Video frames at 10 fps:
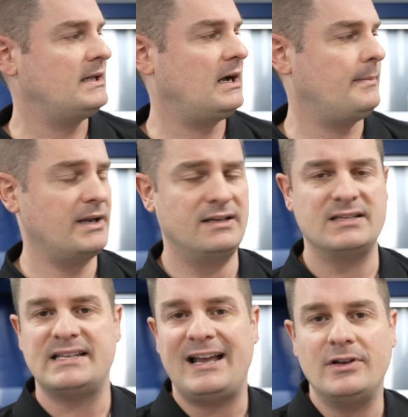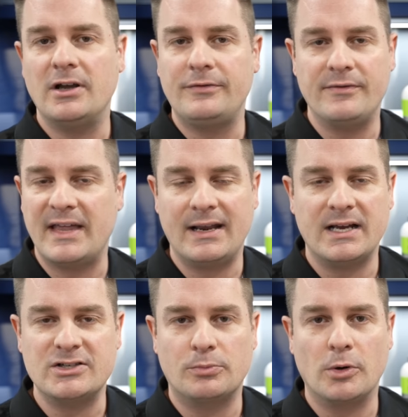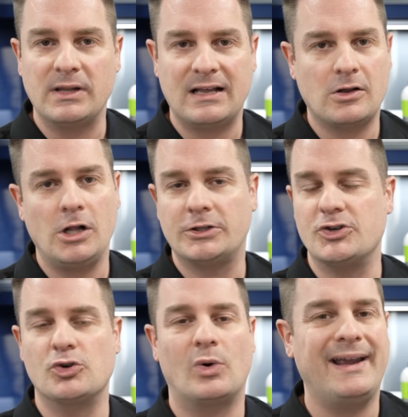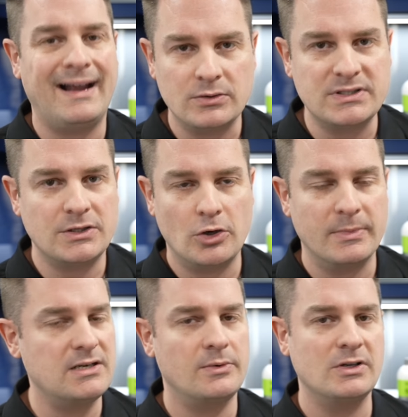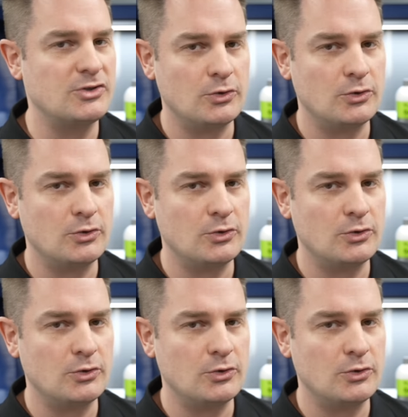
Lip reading: But it doesn't have enough of that isopropyl alcohol to dry out your material,